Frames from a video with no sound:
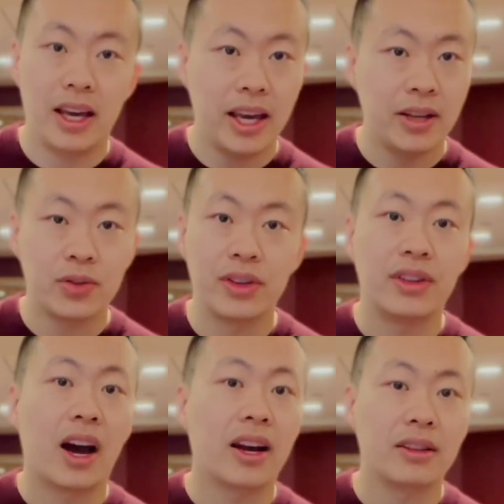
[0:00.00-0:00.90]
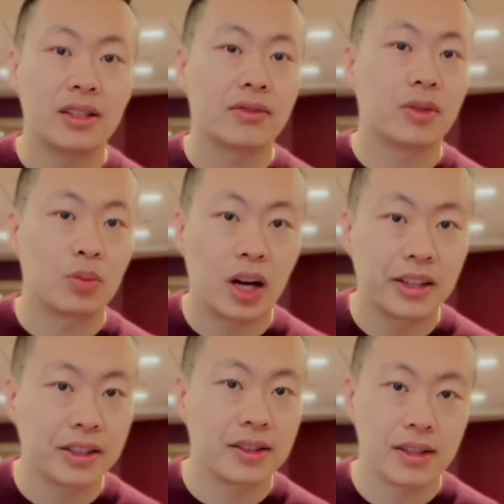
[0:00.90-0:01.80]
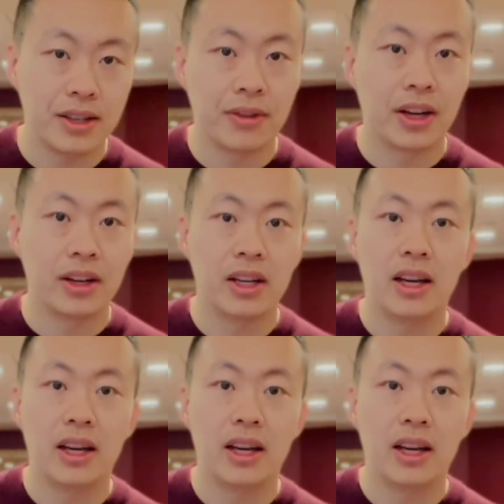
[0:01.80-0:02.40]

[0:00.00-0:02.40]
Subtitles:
8 to 9 different products even.